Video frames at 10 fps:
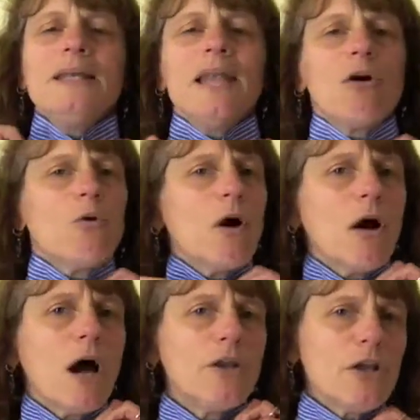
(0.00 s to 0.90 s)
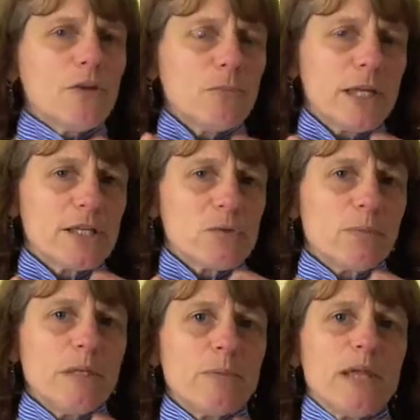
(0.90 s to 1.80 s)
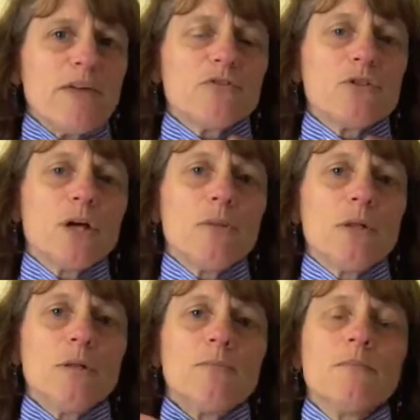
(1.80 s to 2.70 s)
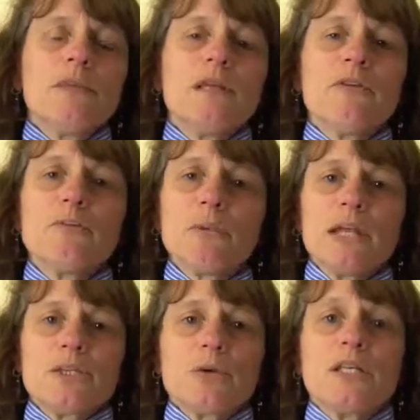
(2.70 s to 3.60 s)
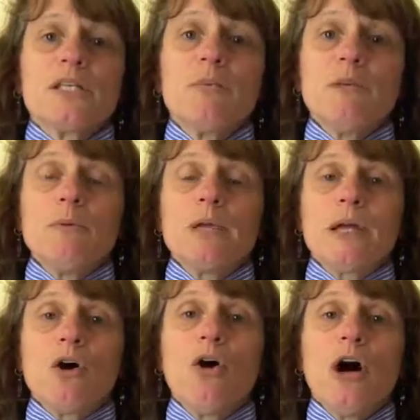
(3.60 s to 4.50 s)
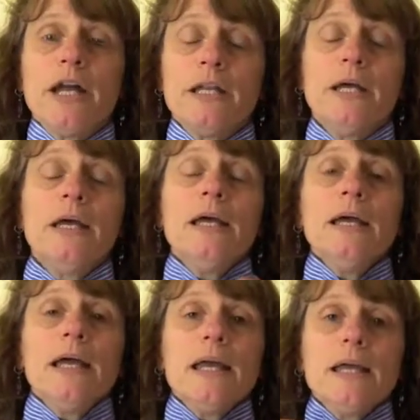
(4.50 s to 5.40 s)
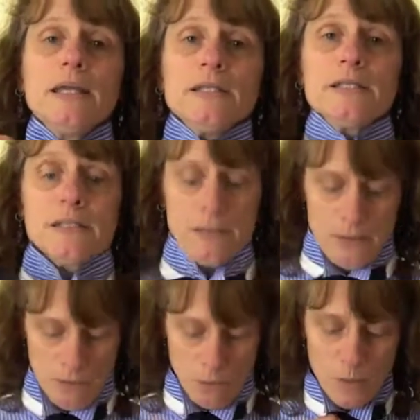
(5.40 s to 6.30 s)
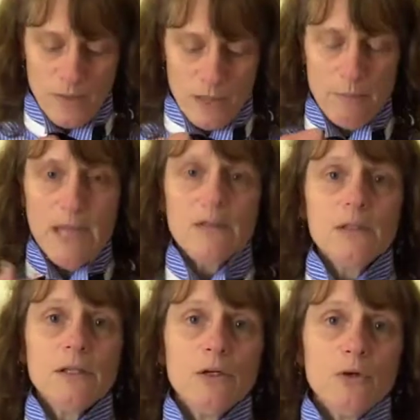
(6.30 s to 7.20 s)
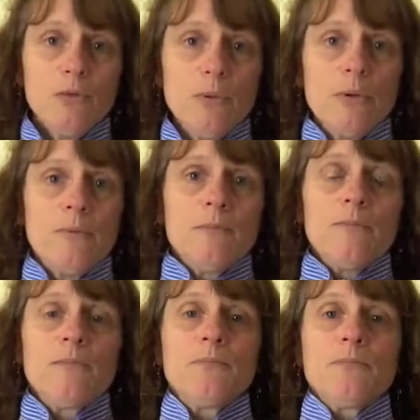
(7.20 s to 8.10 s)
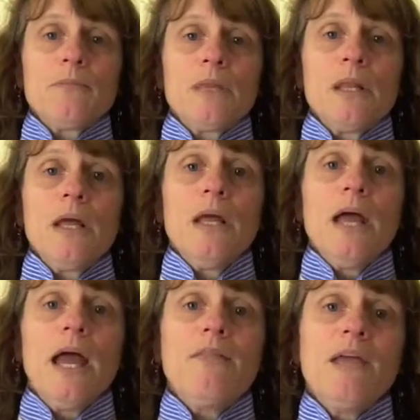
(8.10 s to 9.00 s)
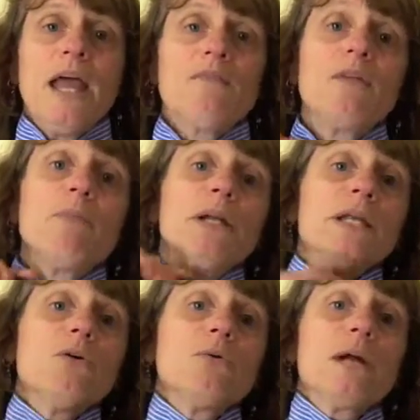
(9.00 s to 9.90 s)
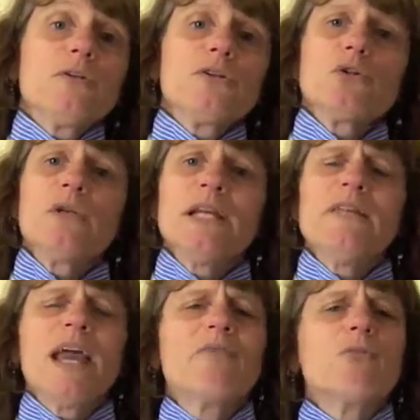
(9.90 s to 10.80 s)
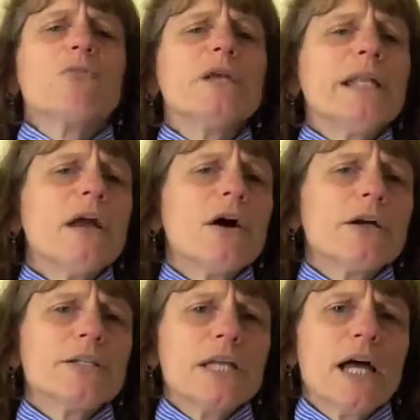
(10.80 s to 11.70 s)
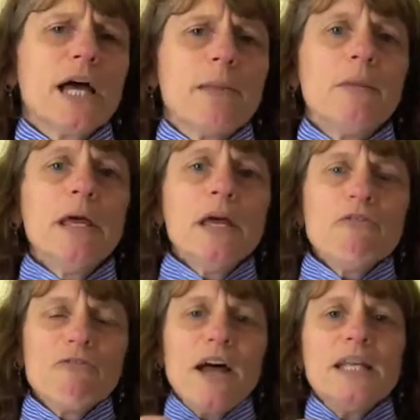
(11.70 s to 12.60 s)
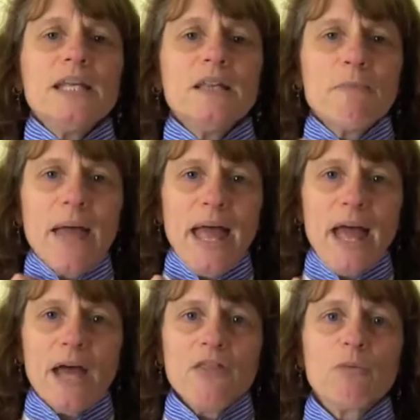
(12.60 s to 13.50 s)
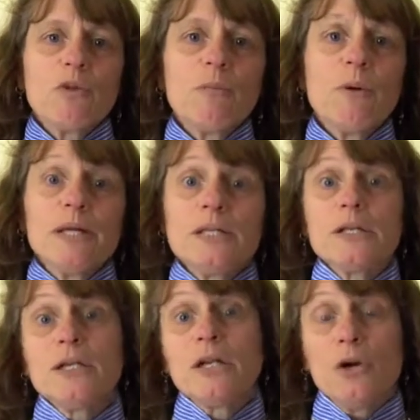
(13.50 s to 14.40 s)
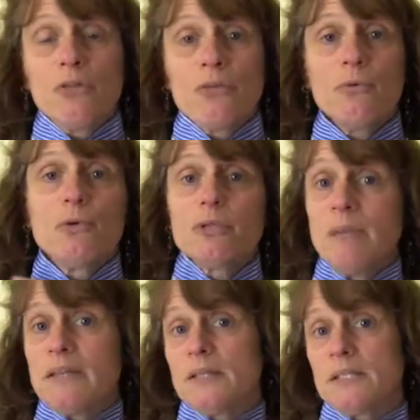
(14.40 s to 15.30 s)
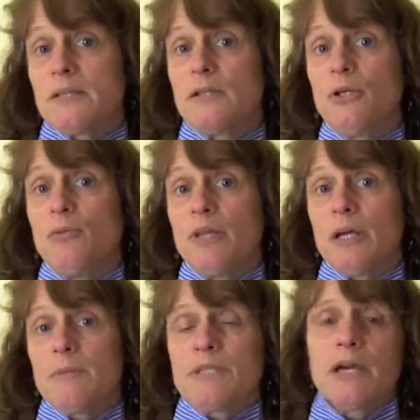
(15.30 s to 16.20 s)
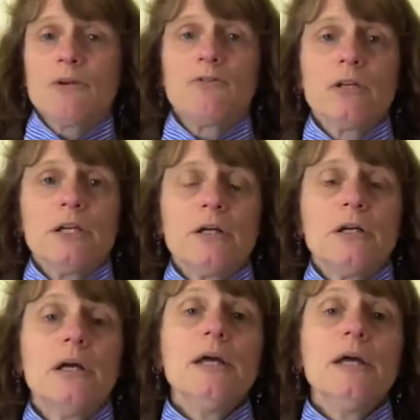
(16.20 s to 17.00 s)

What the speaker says: Now another place where people have trouble, the other place where I see people get caught, is when they make the loop and they have the bunny go around the tree, they have a really hard time finding the path where the bunny's going to go through to make the loop that comes out over here.